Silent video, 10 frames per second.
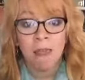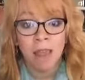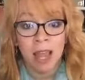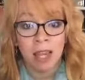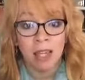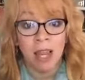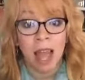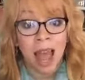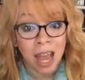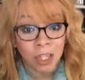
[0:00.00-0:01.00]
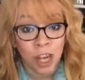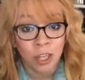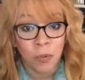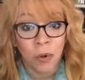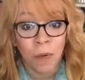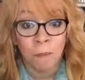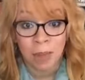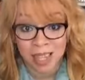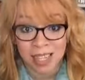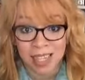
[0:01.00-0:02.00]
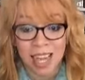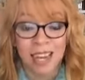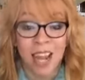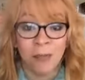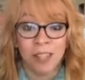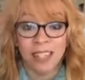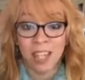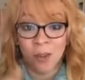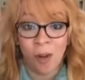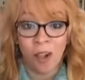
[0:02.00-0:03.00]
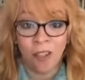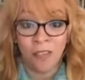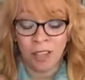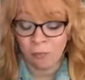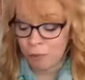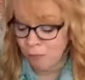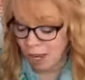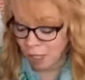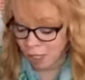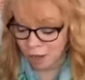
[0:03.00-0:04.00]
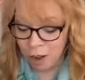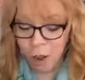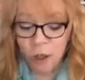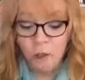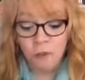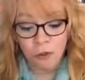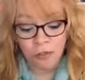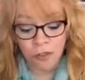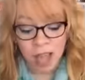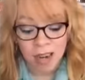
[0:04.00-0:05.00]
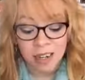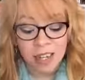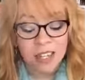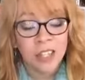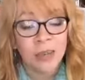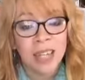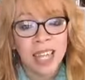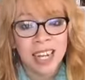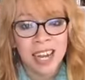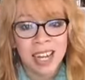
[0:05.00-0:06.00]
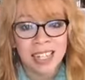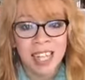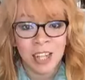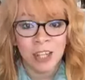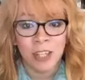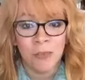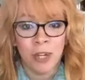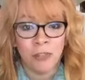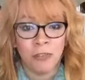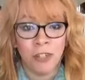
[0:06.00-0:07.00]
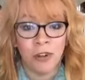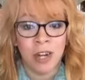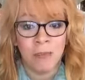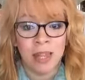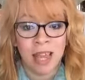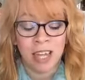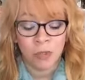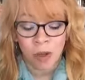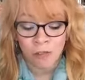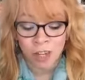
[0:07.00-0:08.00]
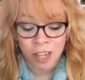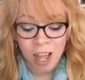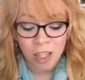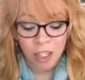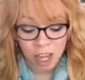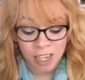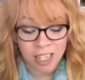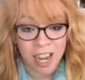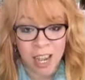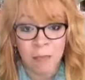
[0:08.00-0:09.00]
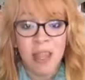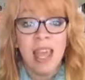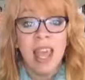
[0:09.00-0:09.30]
Then hashtag the word biz and I will send you all of the information for that. So again, guys, thank you so much for joining me at 12 o'clock chalk time.